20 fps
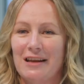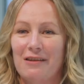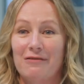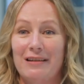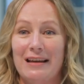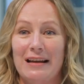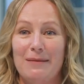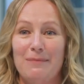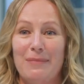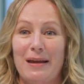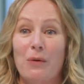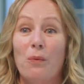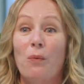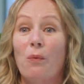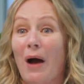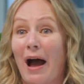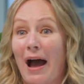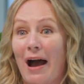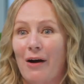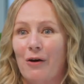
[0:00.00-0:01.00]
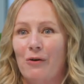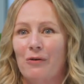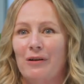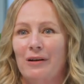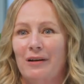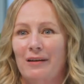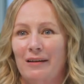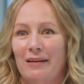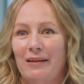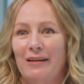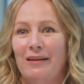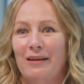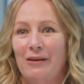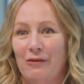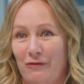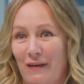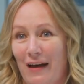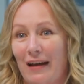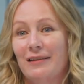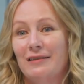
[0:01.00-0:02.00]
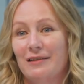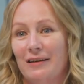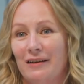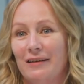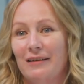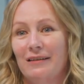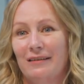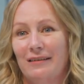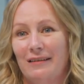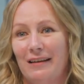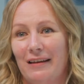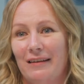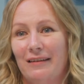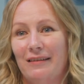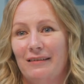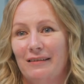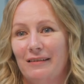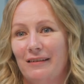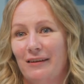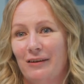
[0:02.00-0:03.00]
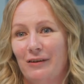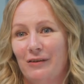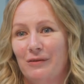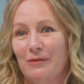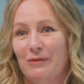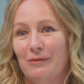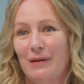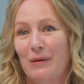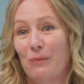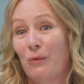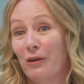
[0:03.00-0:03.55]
that really big wow factor that you know we